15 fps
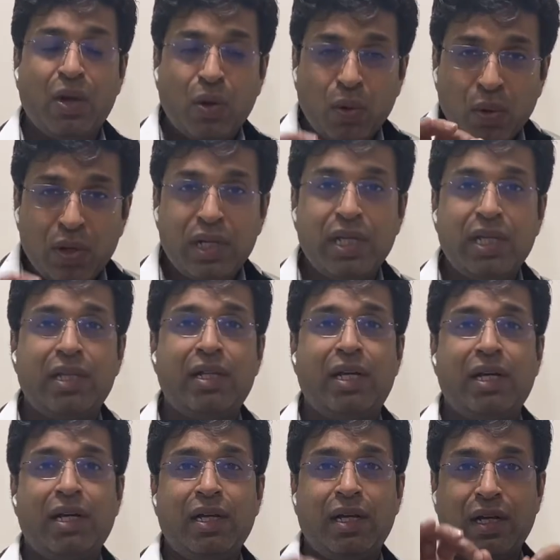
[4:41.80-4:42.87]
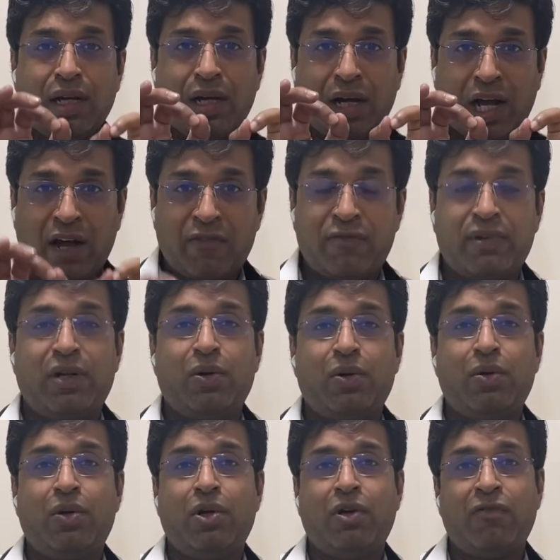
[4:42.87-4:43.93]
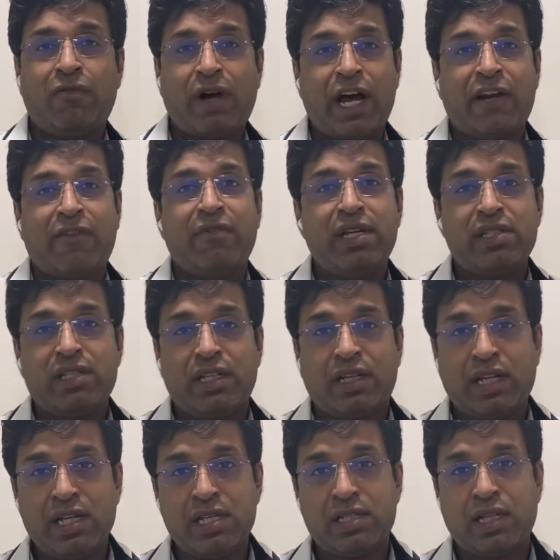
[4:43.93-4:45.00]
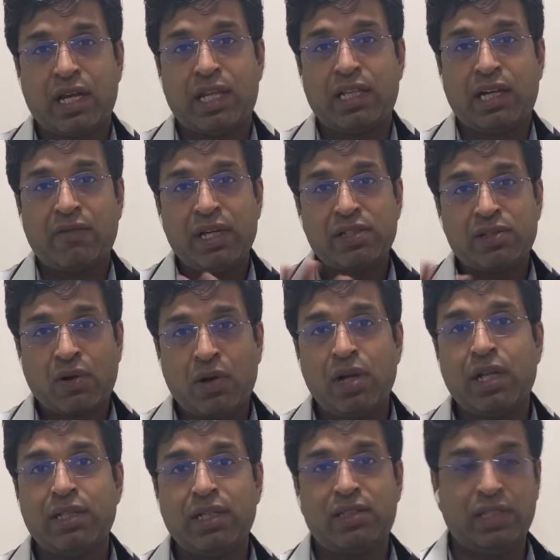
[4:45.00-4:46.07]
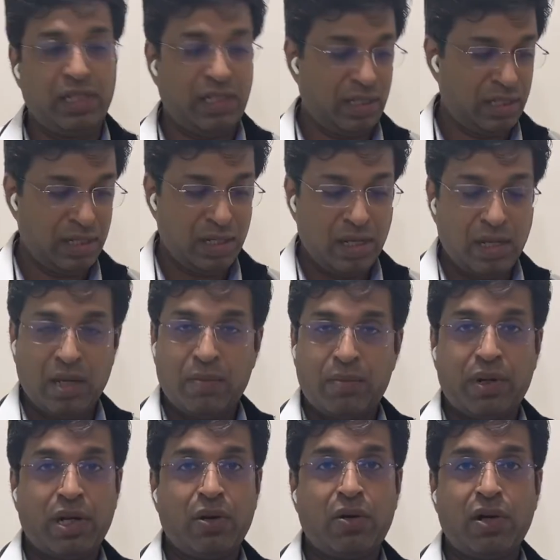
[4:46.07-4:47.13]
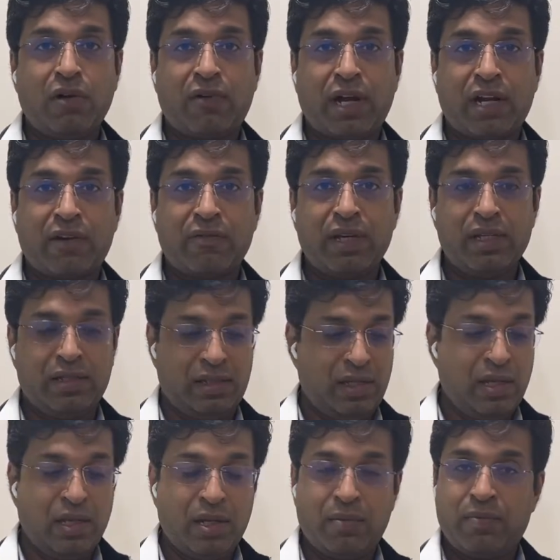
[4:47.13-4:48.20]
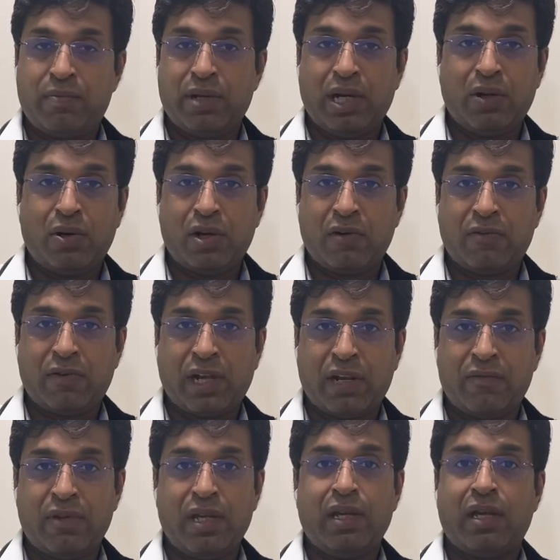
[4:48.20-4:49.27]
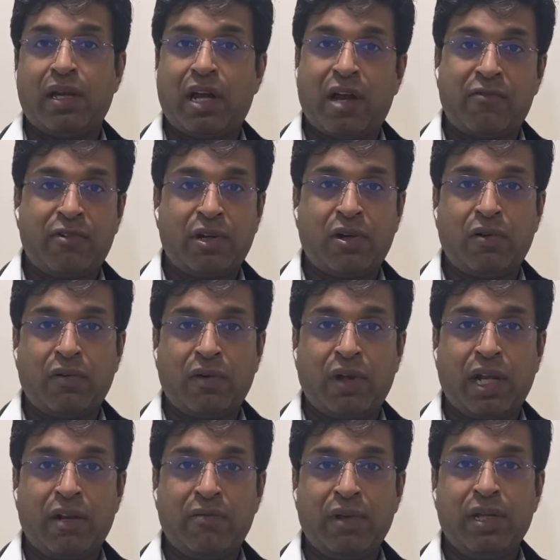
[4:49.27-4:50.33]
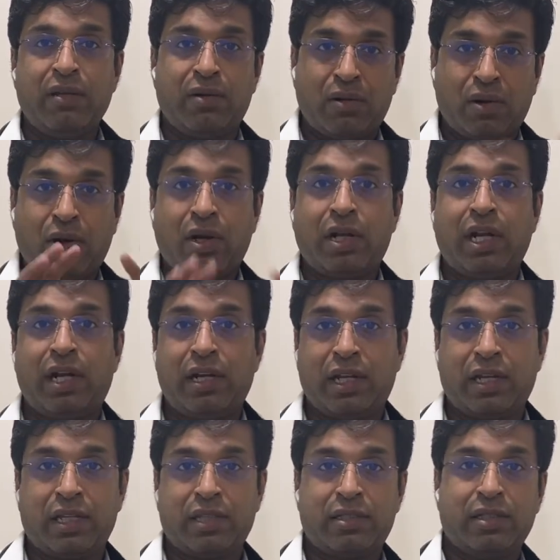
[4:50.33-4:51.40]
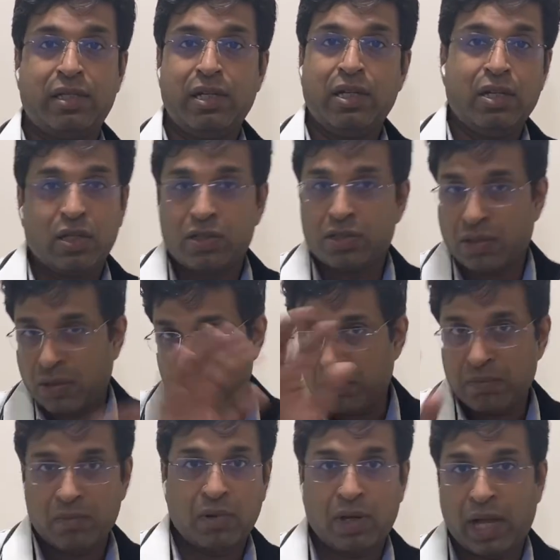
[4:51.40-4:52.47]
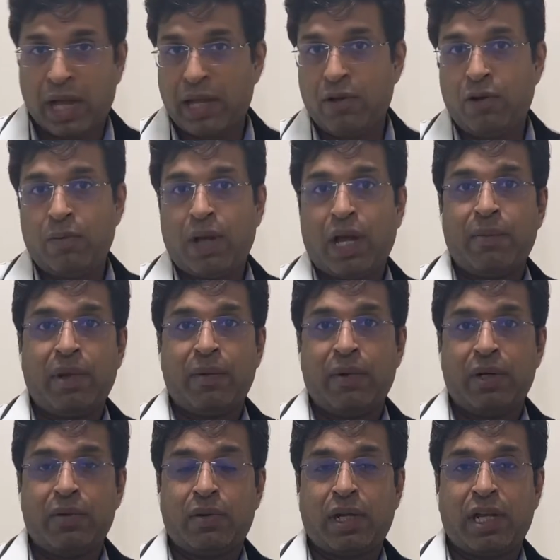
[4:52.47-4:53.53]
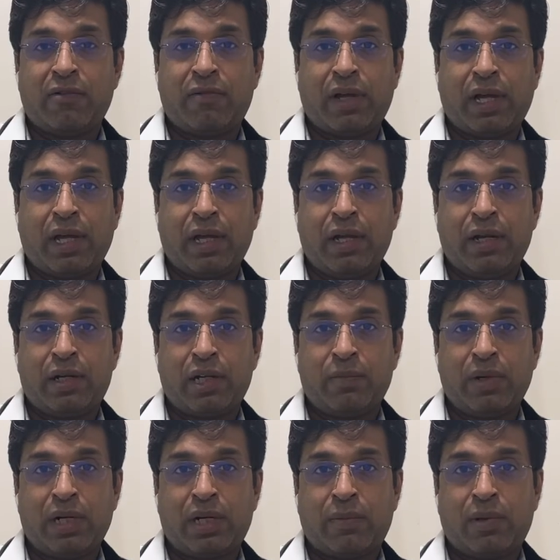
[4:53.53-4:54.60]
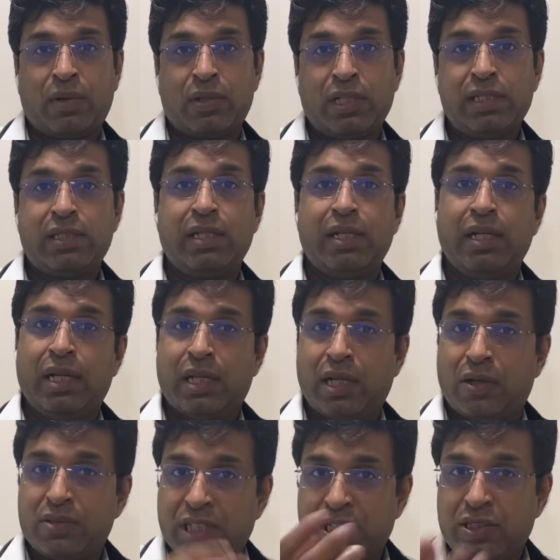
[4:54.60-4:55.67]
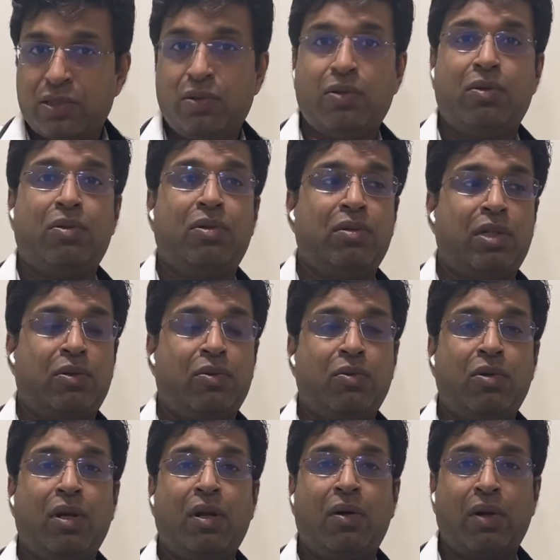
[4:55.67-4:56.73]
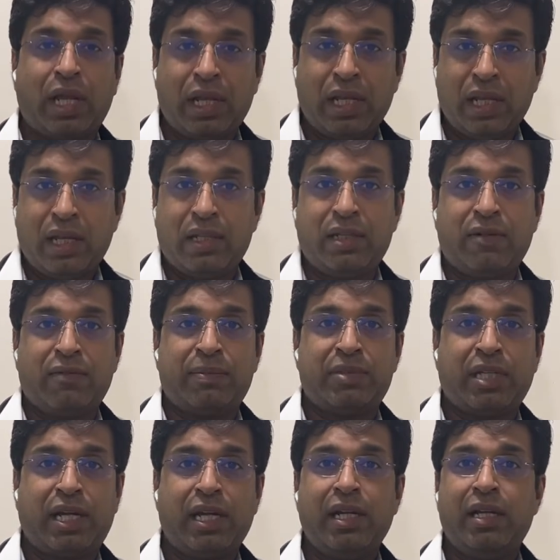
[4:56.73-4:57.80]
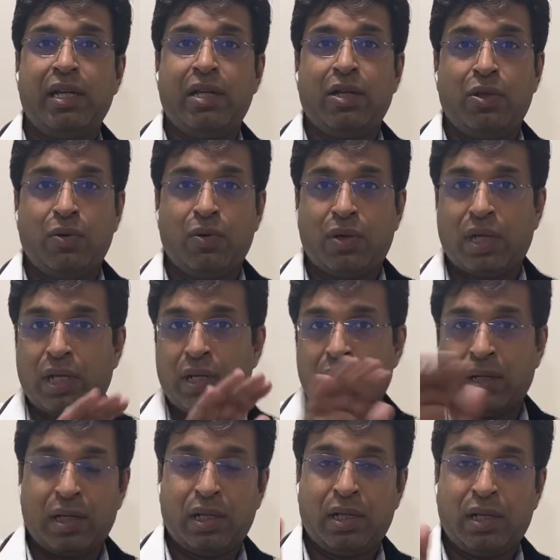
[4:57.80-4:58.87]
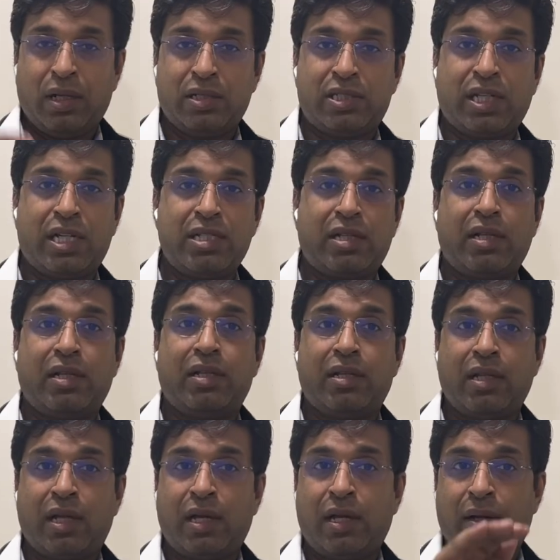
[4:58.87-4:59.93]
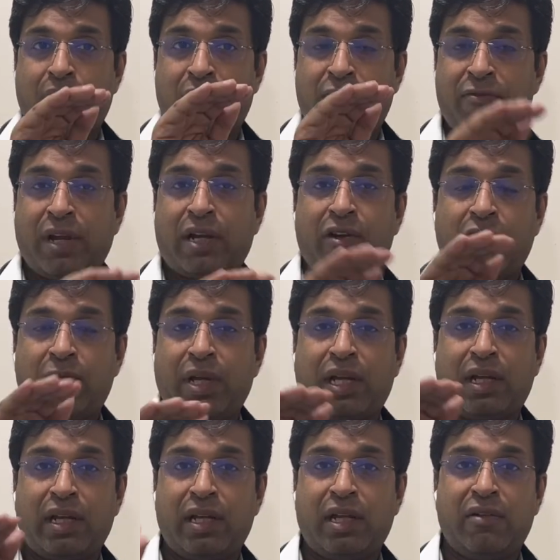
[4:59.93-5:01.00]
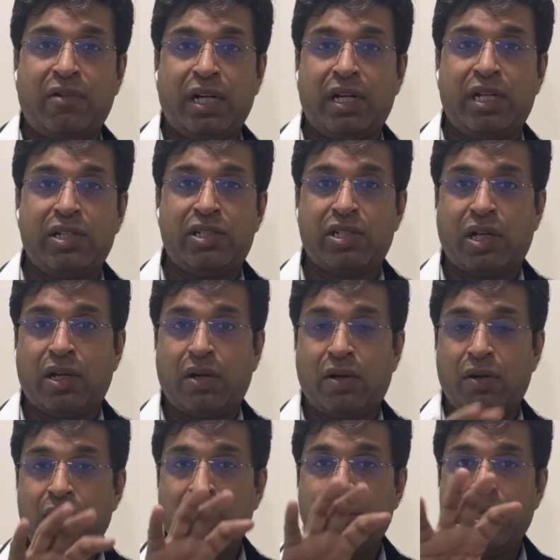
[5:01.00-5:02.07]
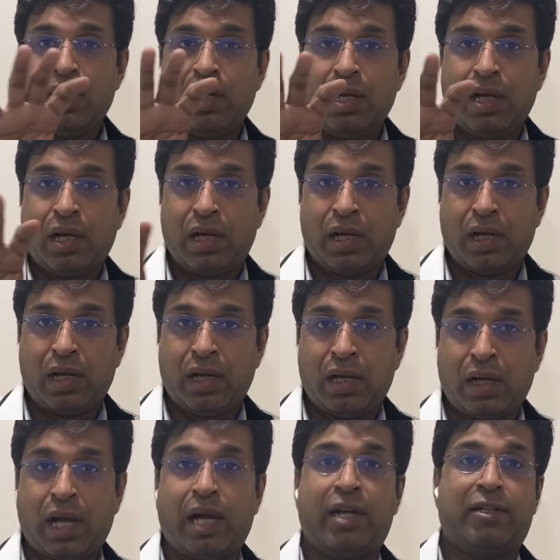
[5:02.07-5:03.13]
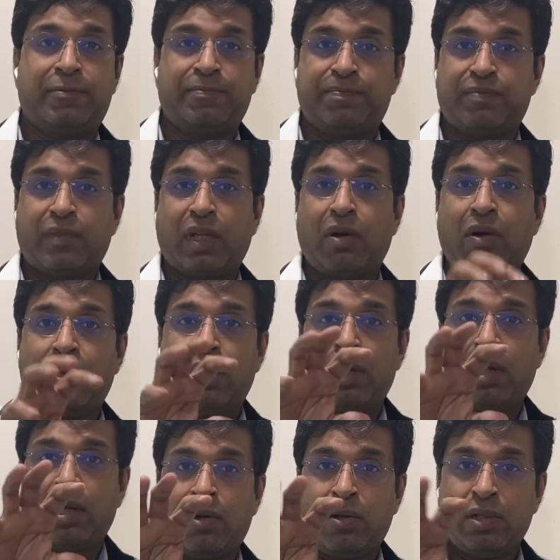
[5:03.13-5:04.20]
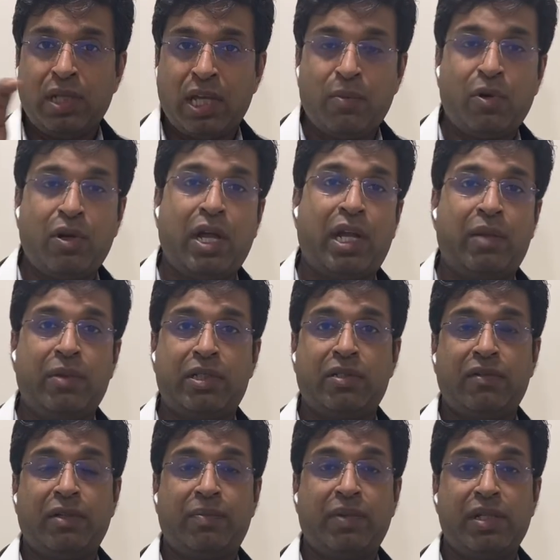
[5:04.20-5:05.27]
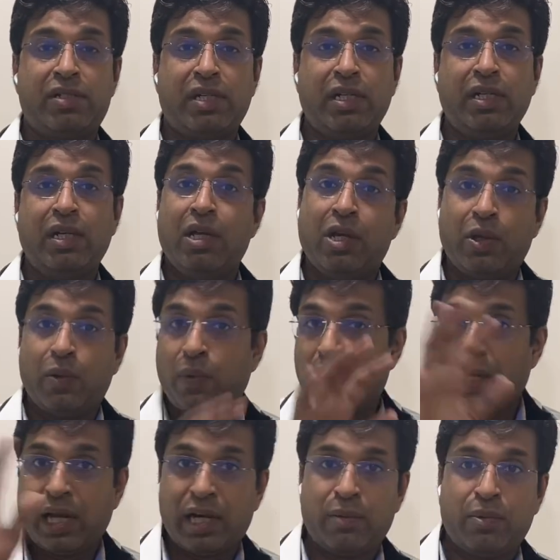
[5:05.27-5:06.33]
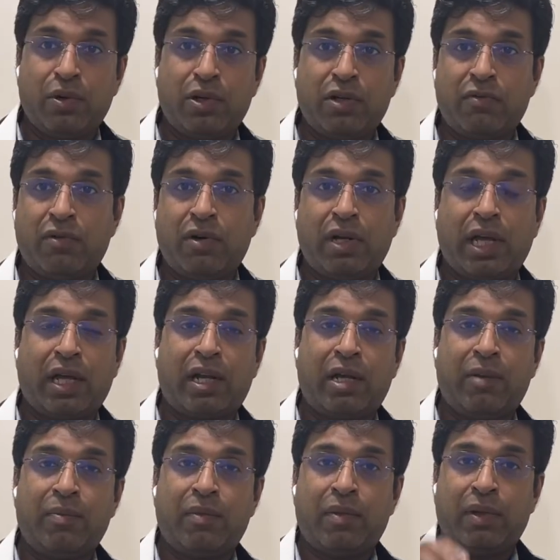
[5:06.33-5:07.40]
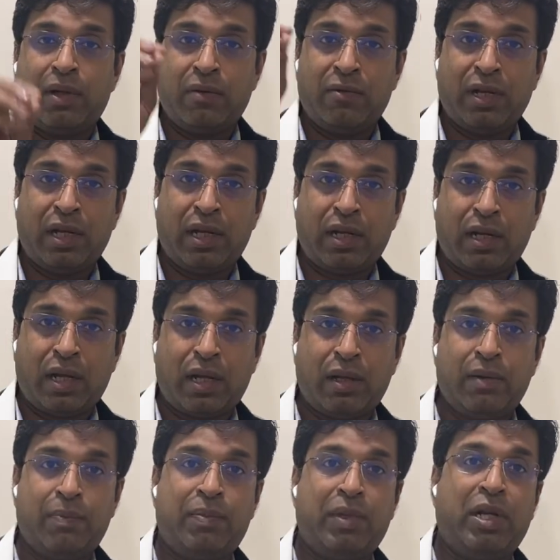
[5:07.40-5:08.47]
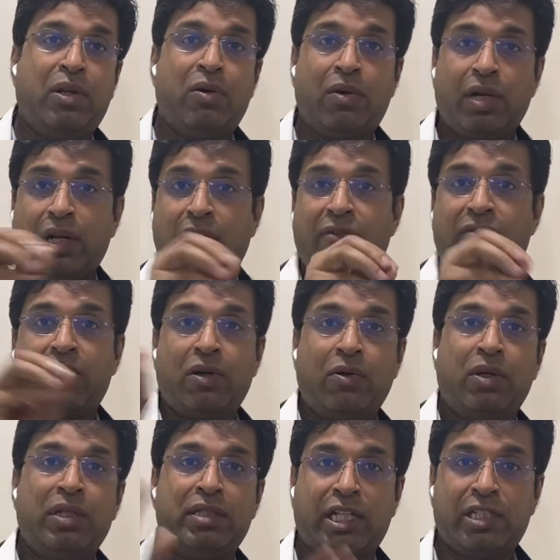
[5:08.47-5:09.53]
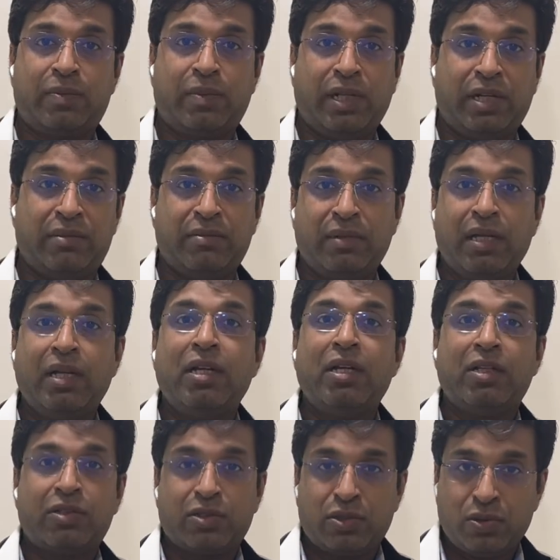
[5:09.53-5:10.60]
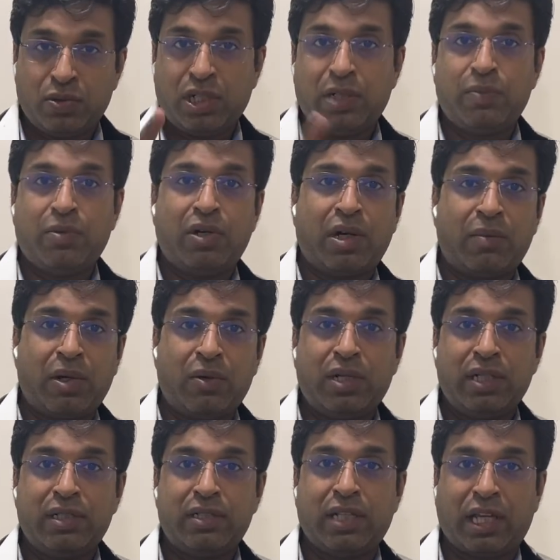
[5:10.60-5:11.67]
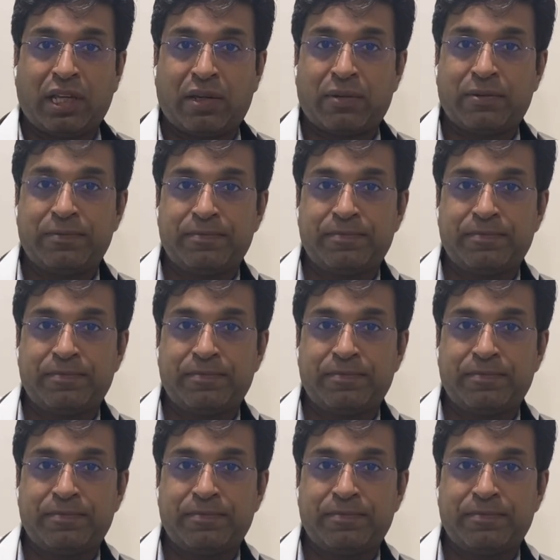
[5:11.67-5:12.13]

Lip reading: only the afterload of RV is increased, otherwise all other three, preload of RV, preload of LV, afterload of LV, all get decreased. So I hope I am able to clarify a little bit about this. Now just go on the Google or any other website. You can search the effect of mechanical ventilation on heart or on the hemodynamics of the patient. You will get a beautiful diagram where preload and afterload is explained. So do read more about it. Thank you.